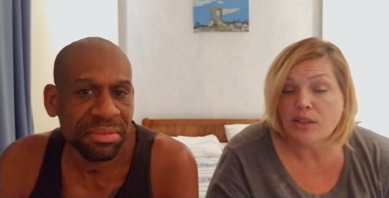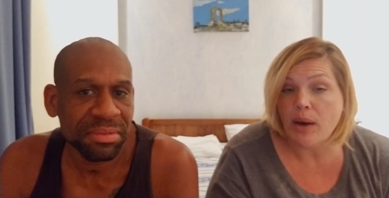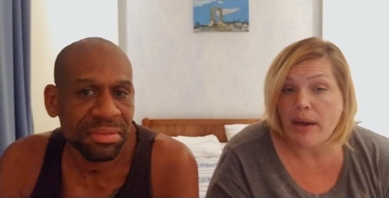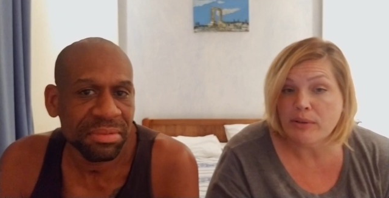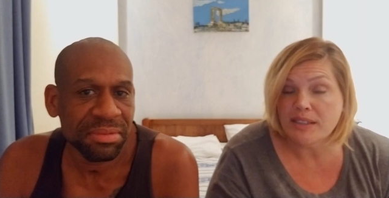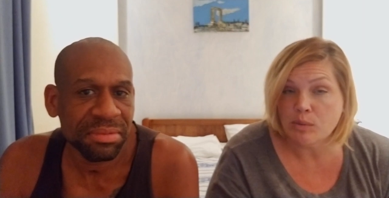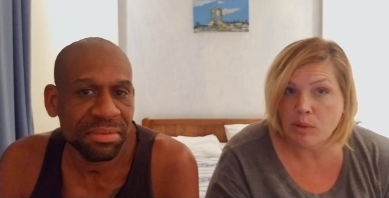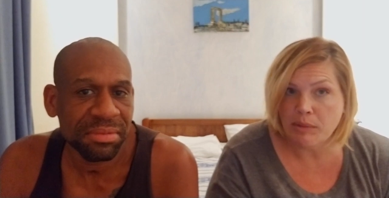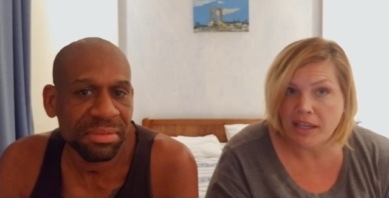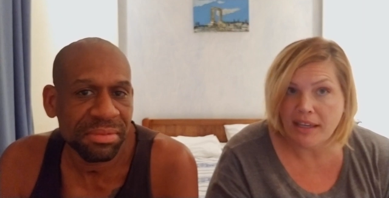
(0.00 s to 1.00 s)
Speaker 1: I was
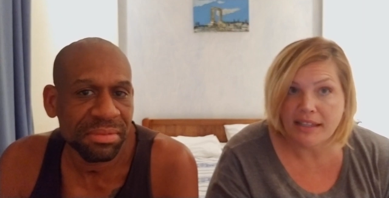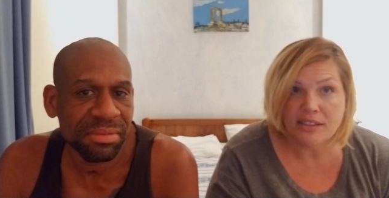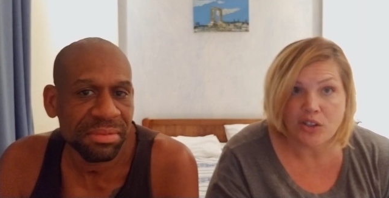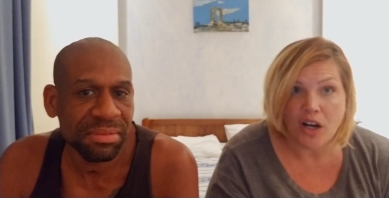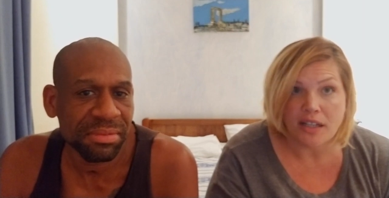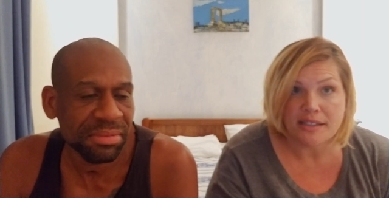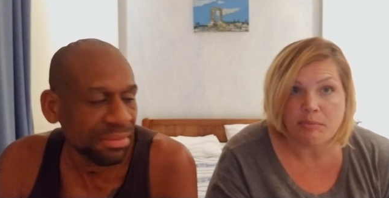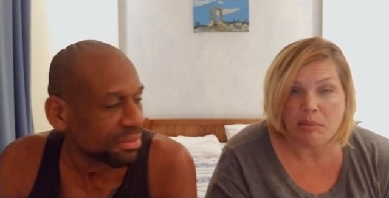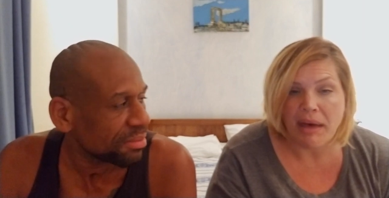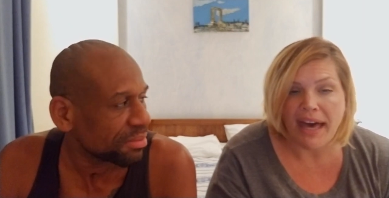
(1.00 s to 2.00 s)
swimming kids across
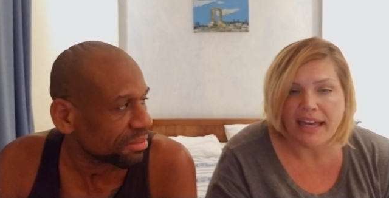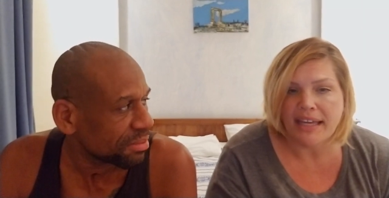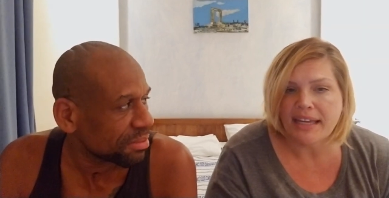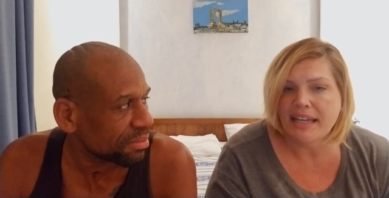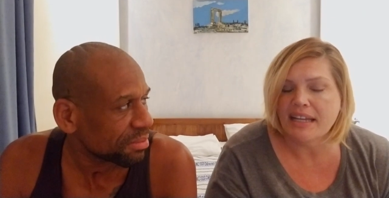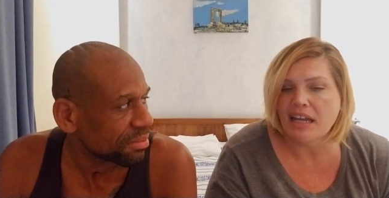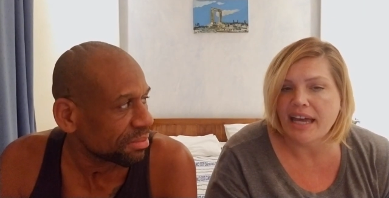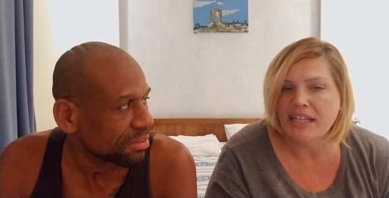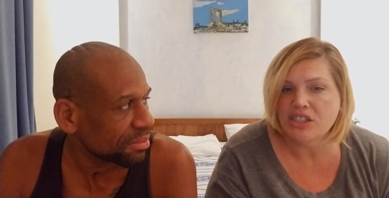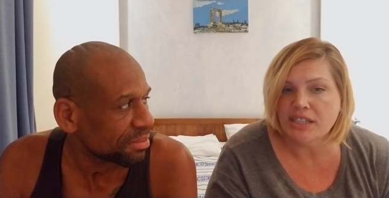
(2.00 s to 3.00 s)
on my back. And I
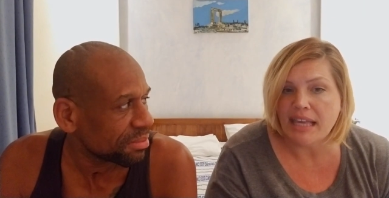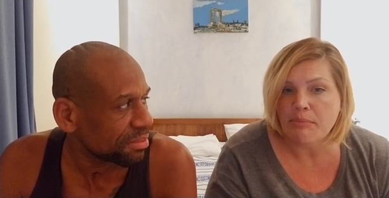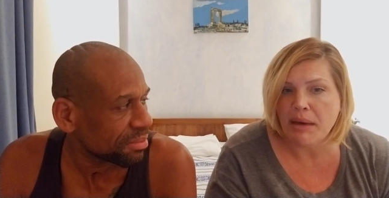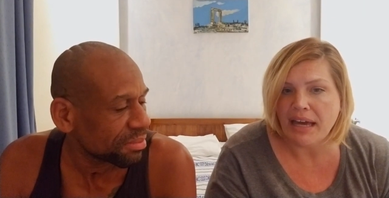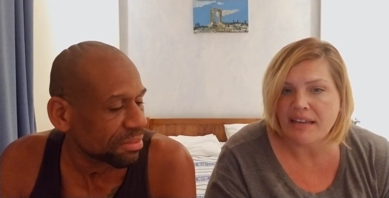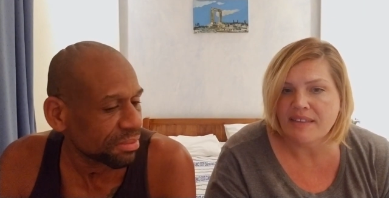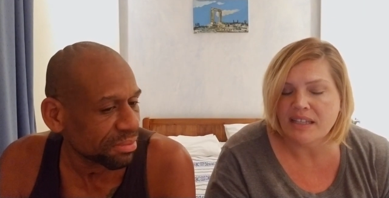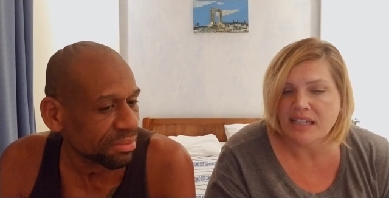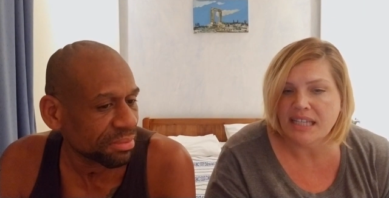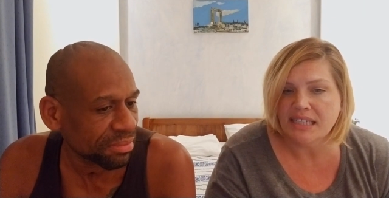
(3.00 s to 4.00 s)
had just came back and
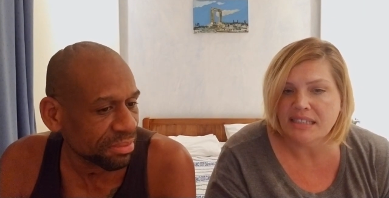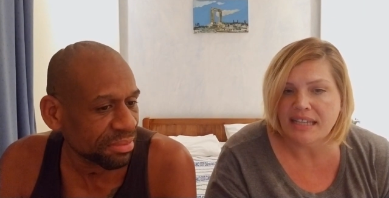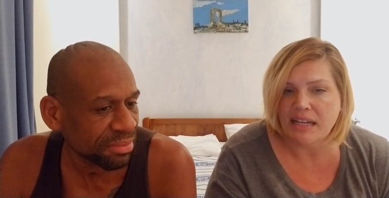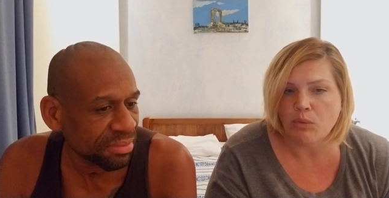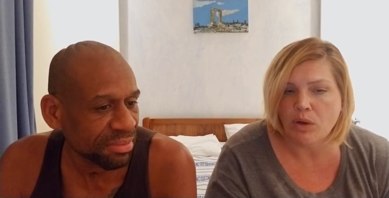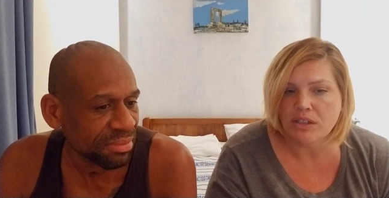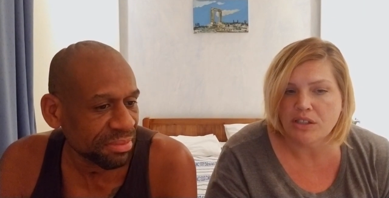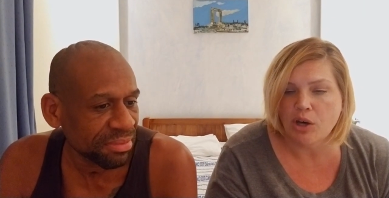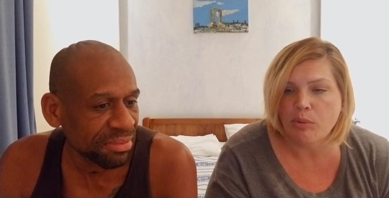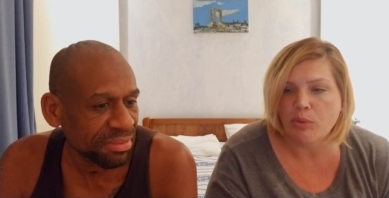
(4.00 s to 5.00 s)
then Kingston hadn't wanted to
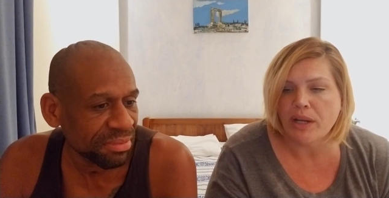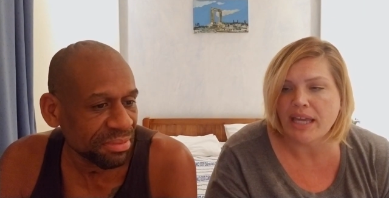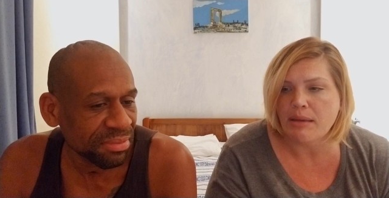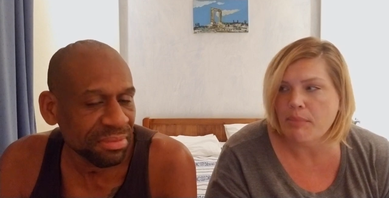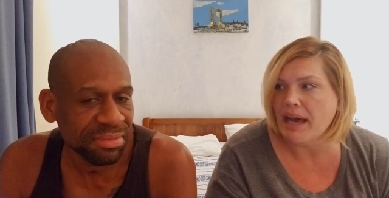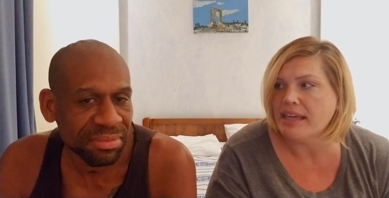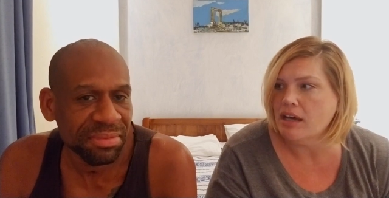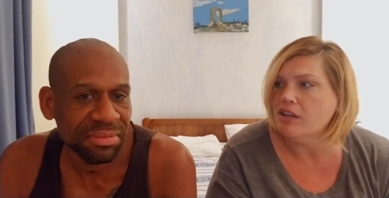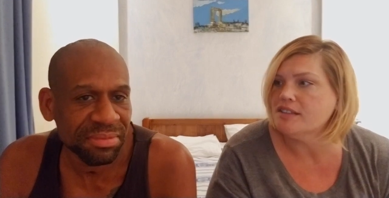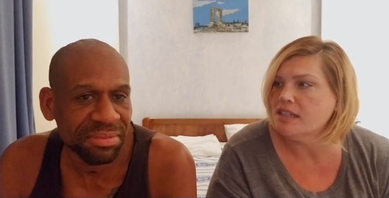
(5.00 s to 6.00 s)
go. But when I came back,
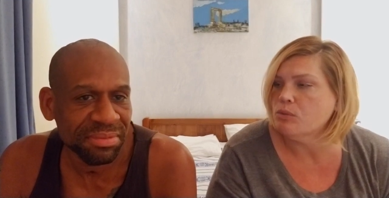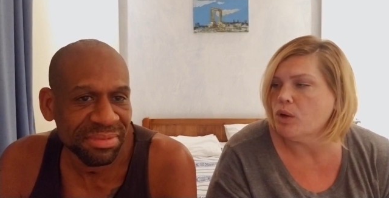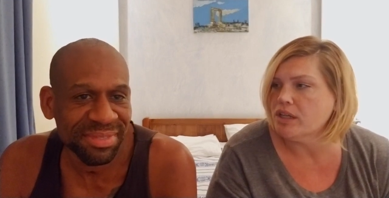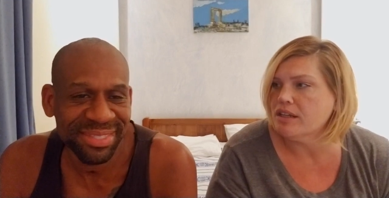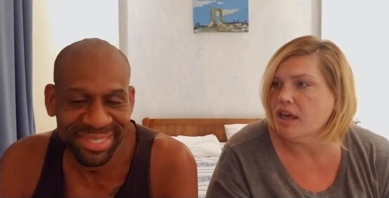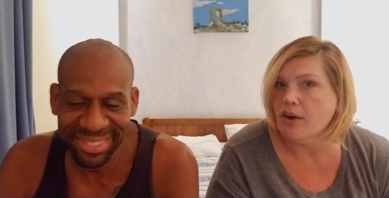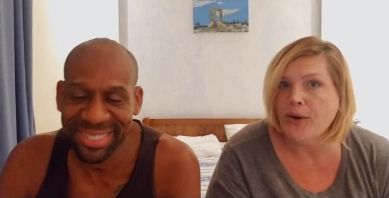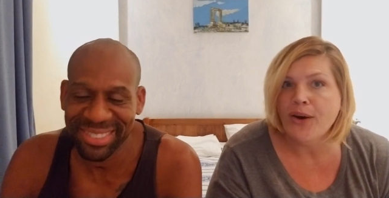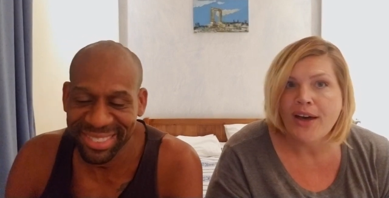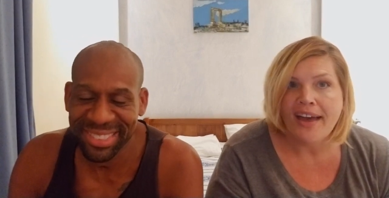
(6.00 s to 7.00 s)
he all of a sudden wanted to go.
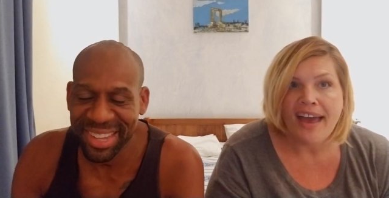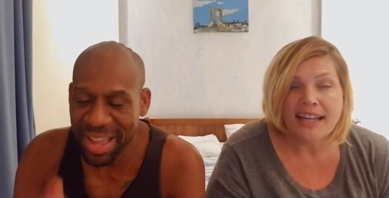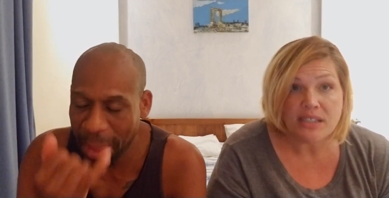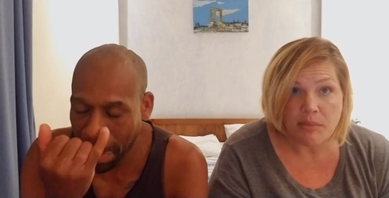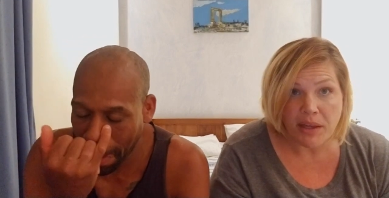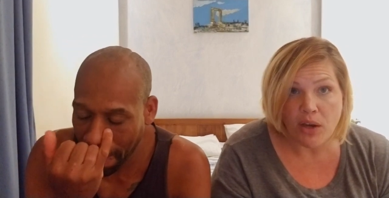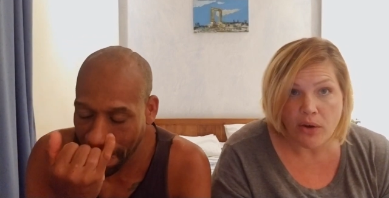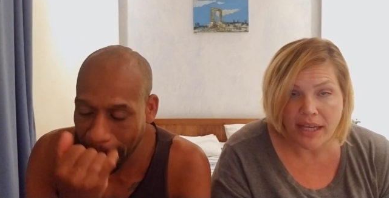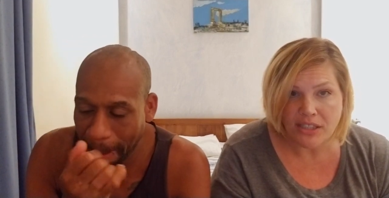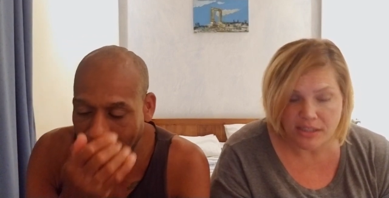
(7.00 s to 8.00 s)
Yeah. And so I'm like,
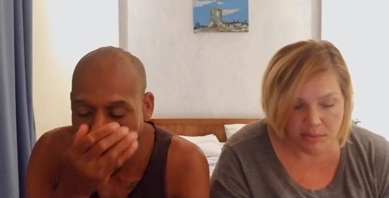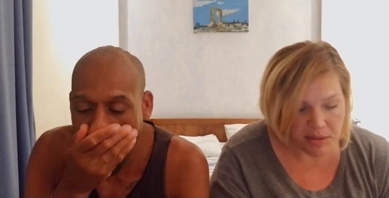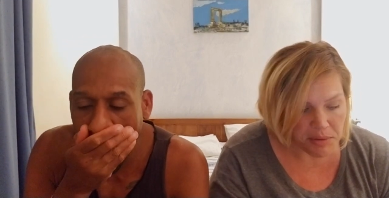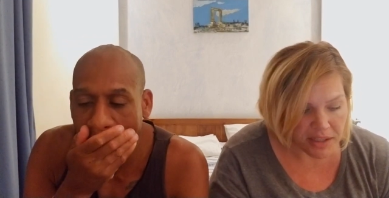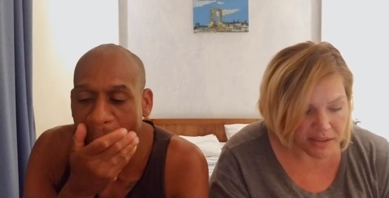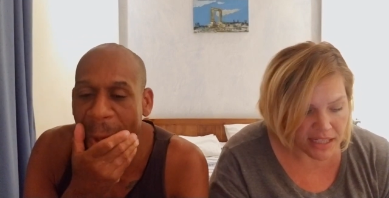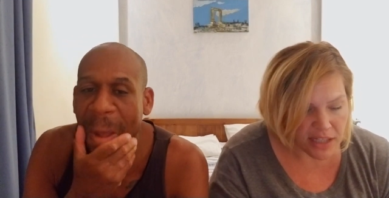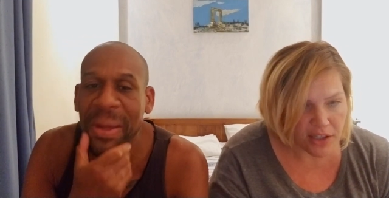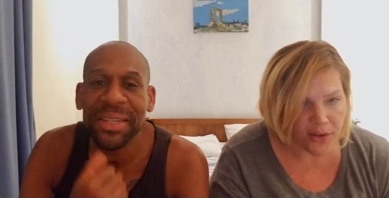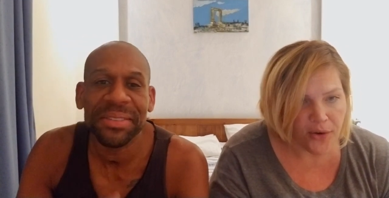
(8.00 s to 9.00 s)
okay, just a minute, buddy. I'll
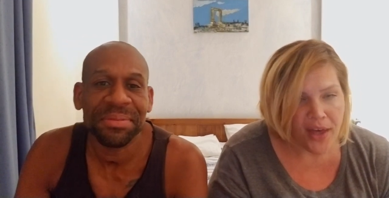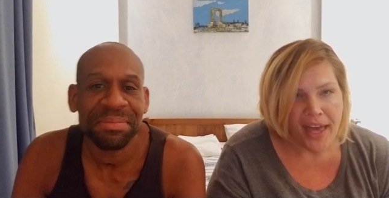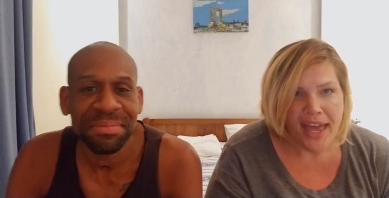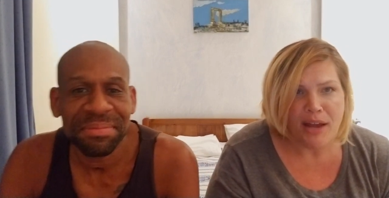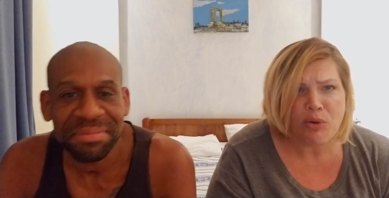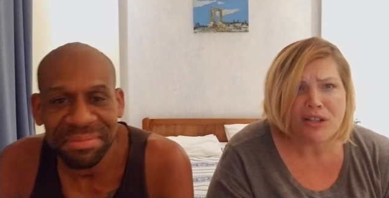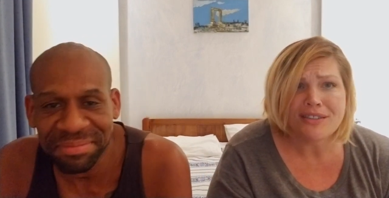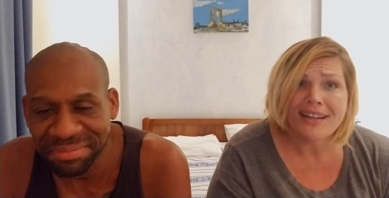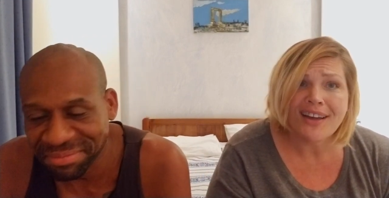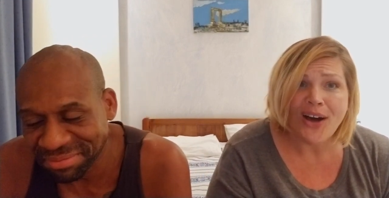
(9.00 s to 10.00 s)
take you. And Will
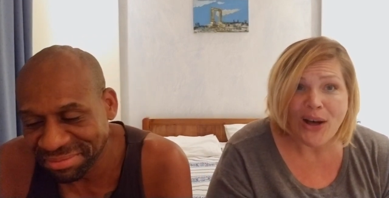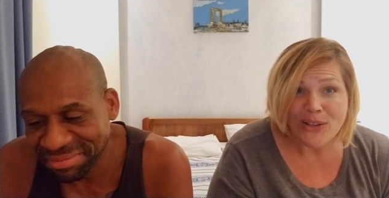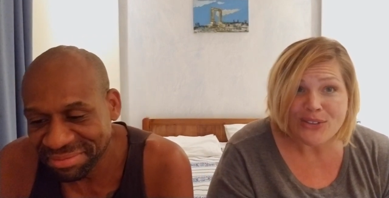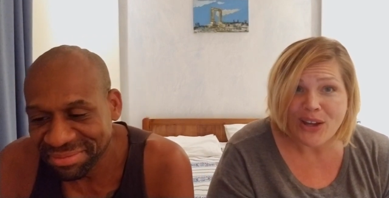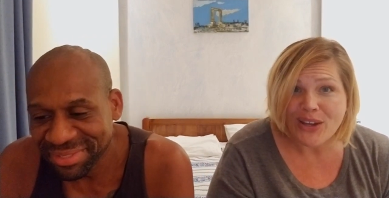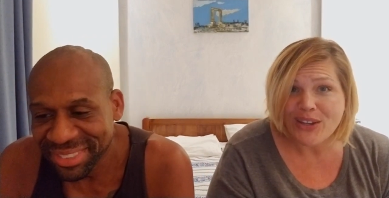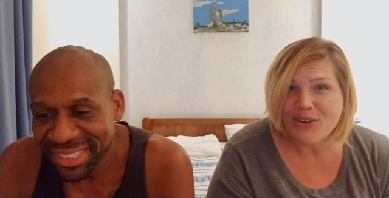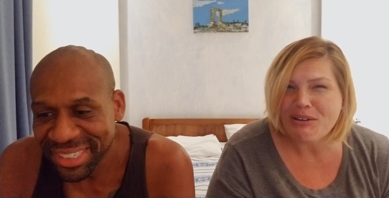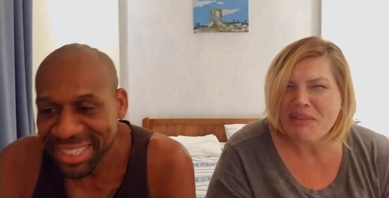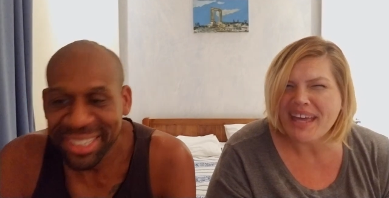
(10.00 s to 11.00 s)
was like, I'll take
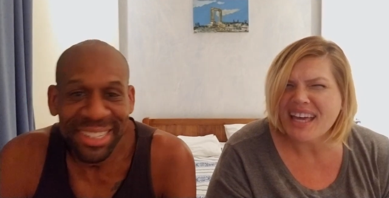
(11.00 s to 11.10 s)
you. I'm like,